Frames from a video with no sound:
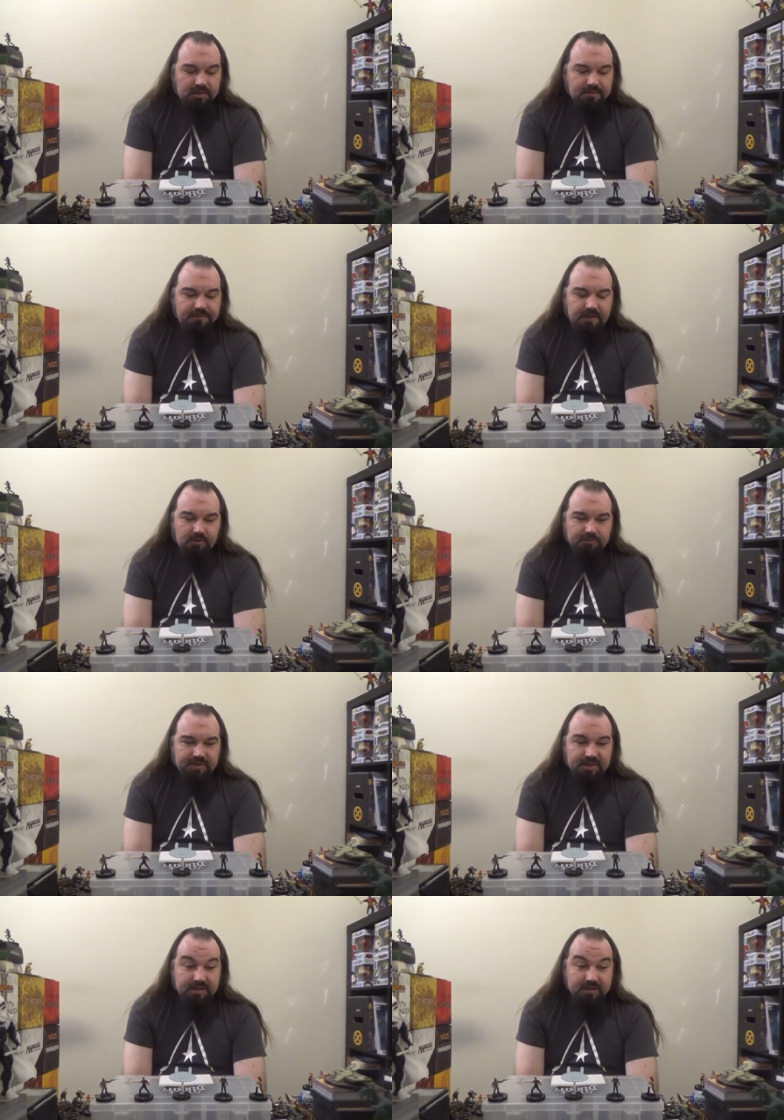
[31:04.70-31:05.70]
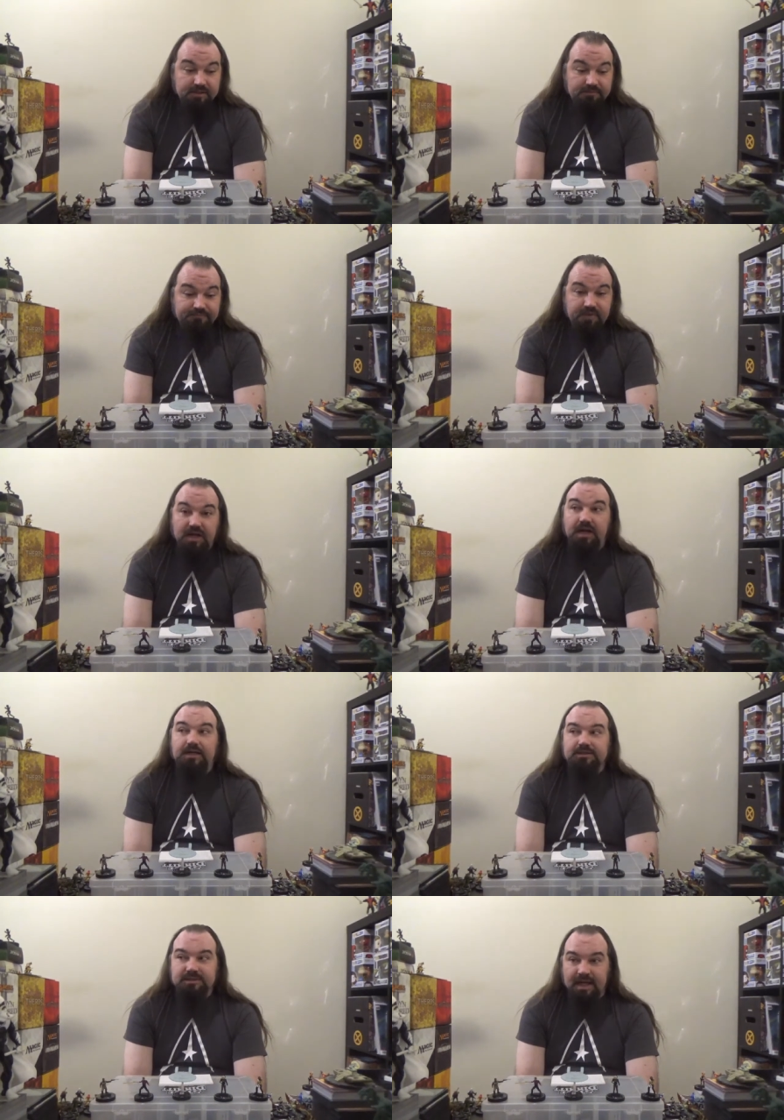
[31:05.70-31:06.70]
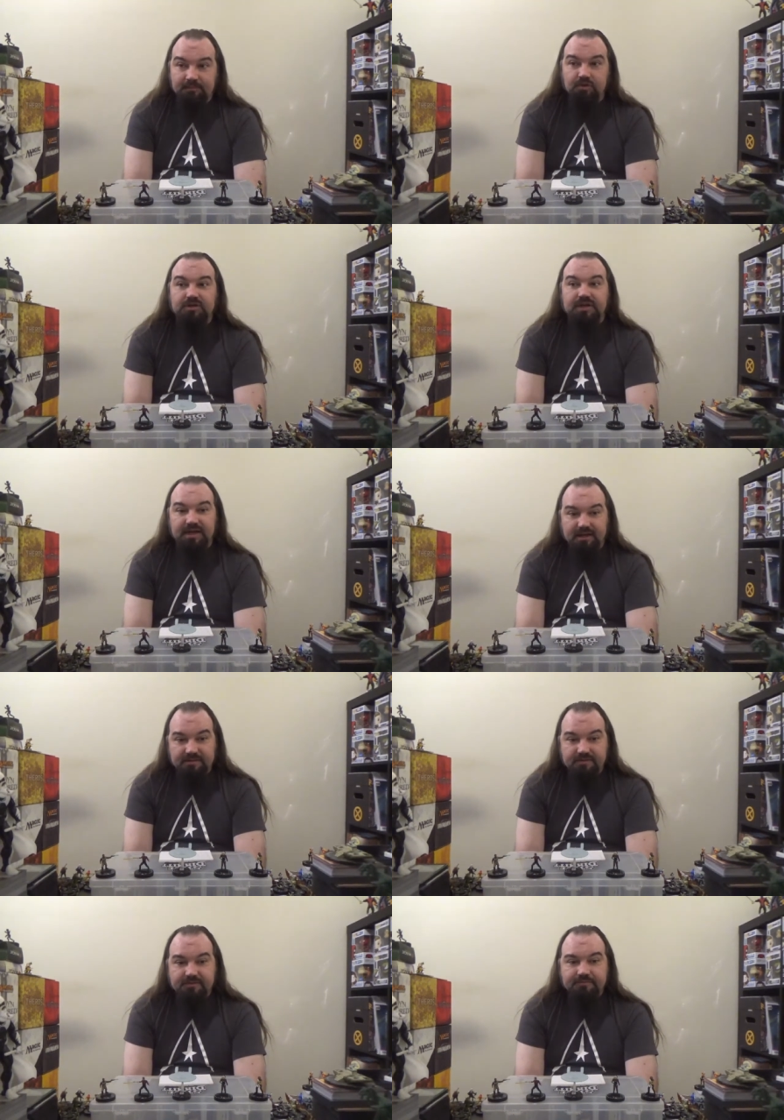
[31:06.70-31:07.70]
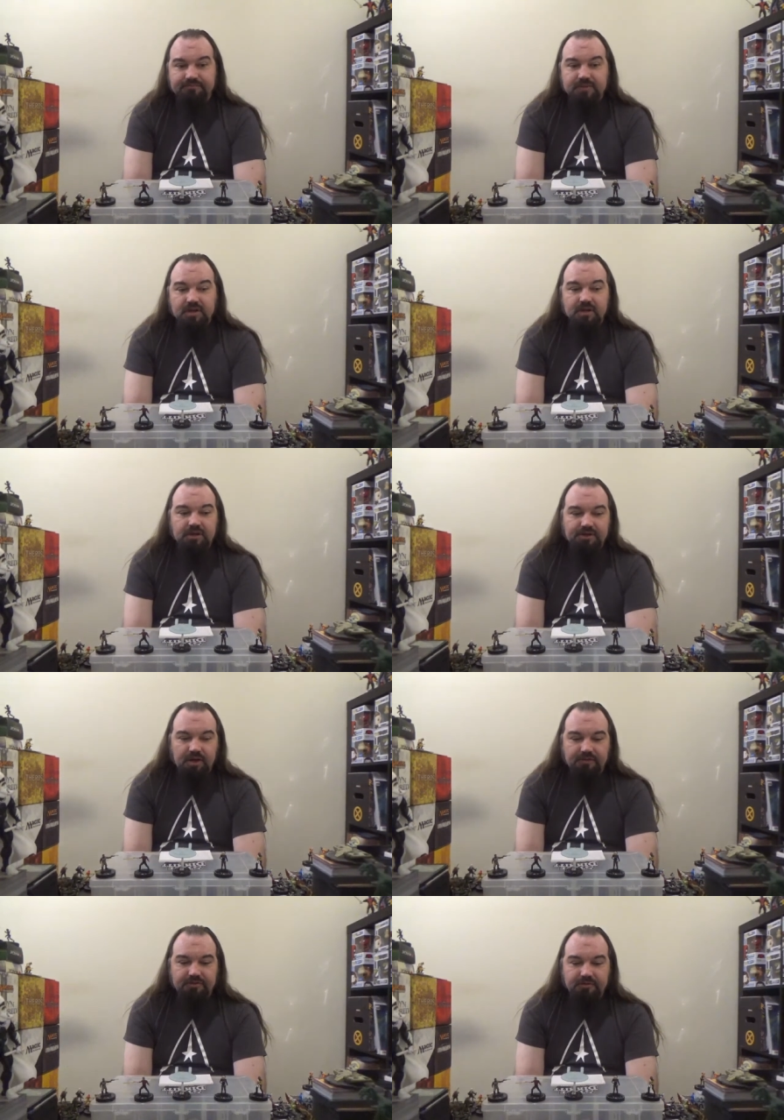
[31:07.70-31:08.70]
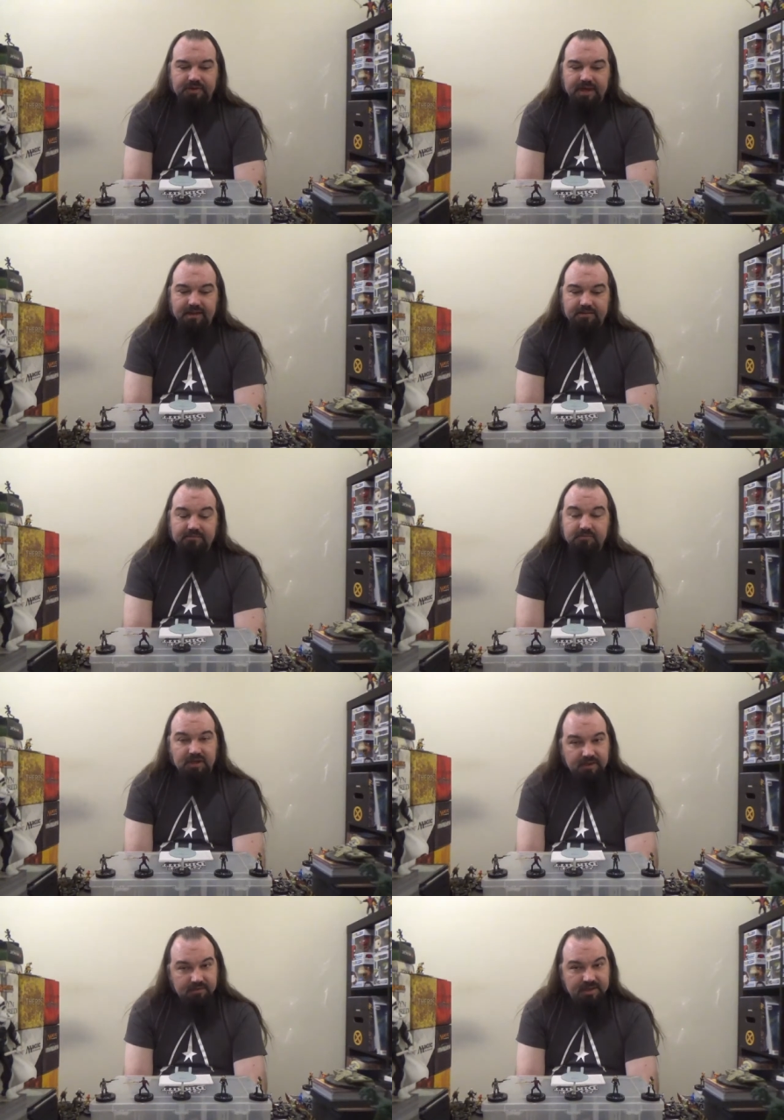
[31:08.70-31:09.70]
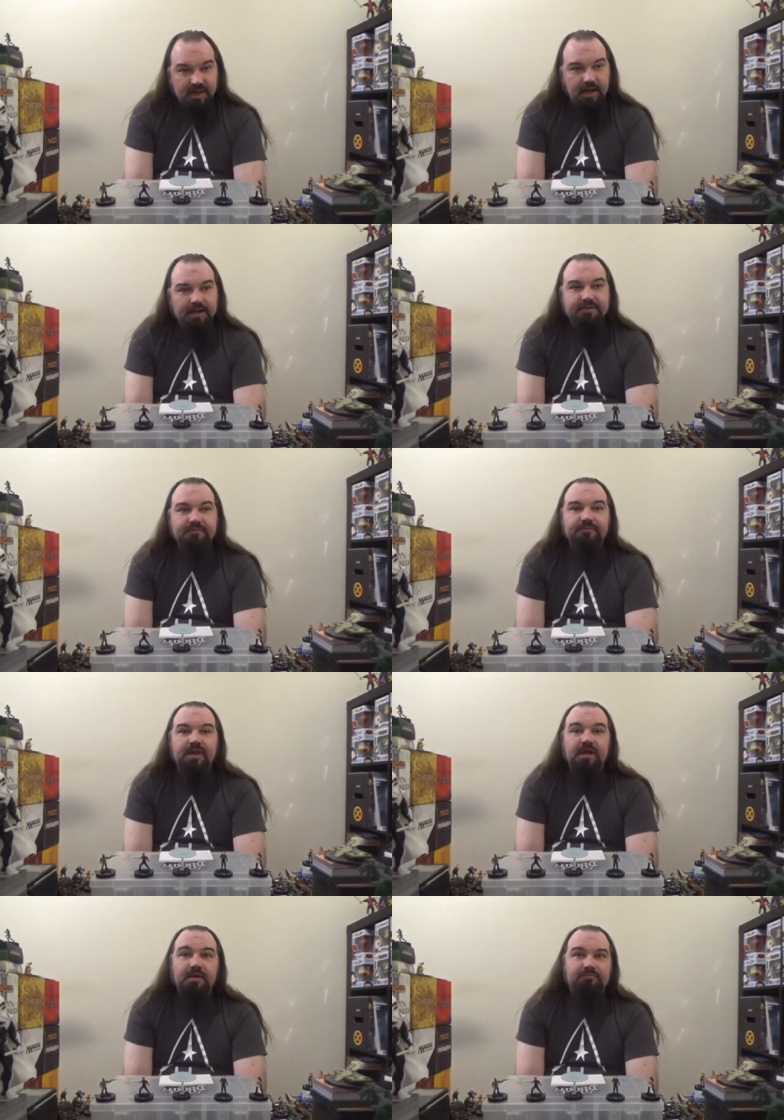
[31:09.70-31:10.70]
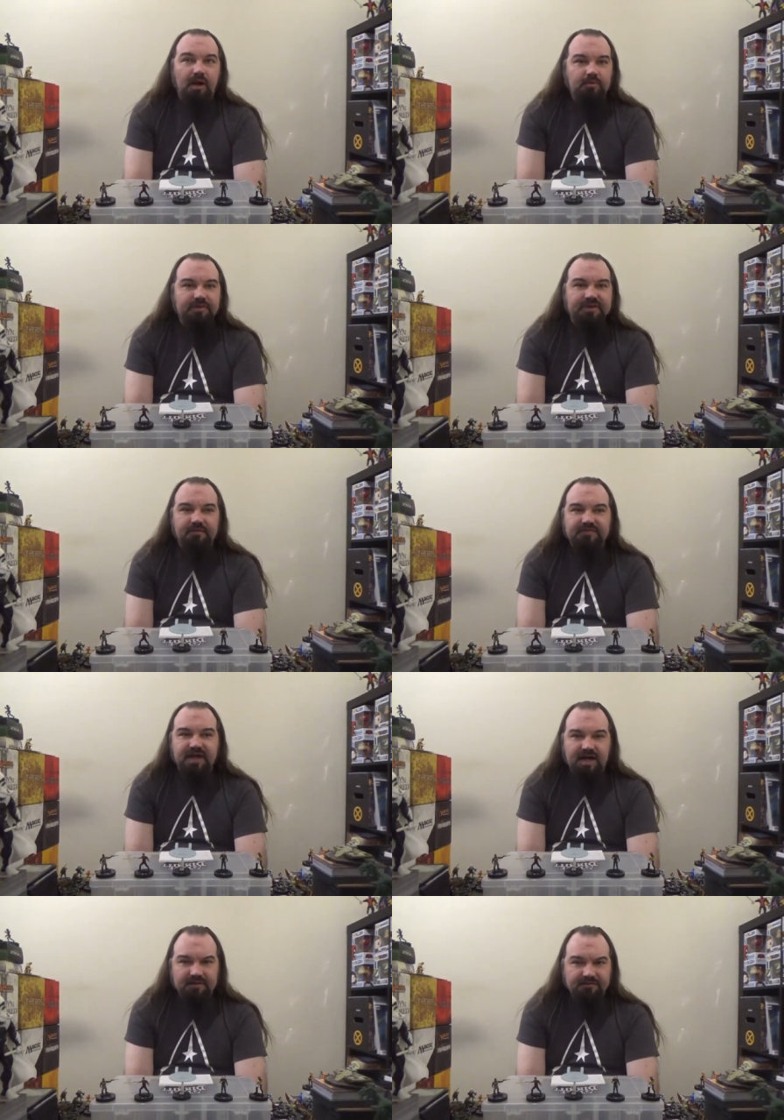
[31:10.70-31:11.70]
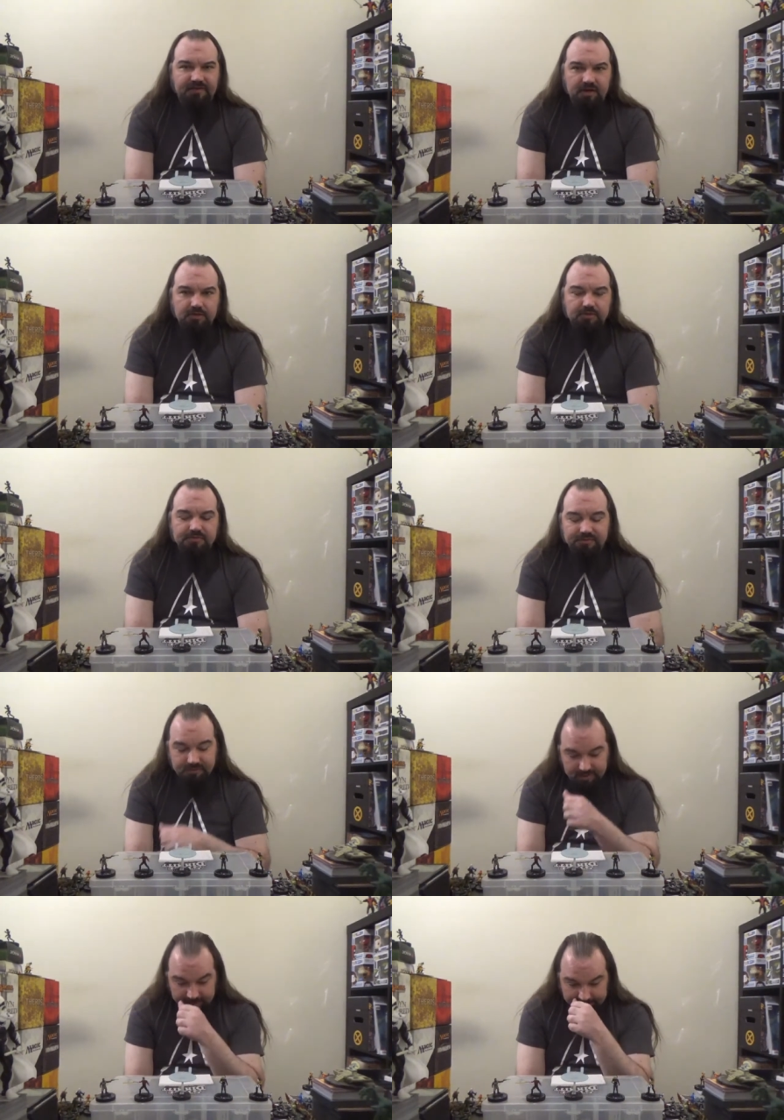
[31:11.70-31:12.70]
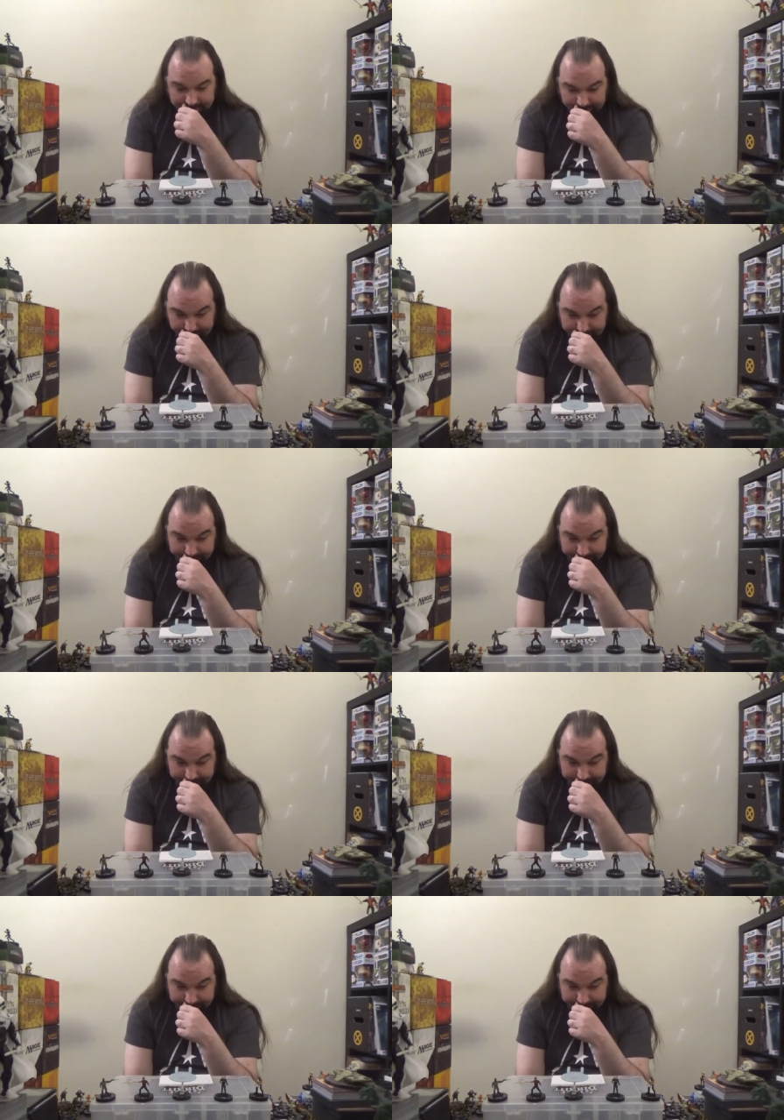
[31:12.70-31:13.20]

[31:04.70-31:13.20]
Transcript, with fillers: there would be a lot more Klingons. You'd also get another Khan, probably some of Khan's followers. Um,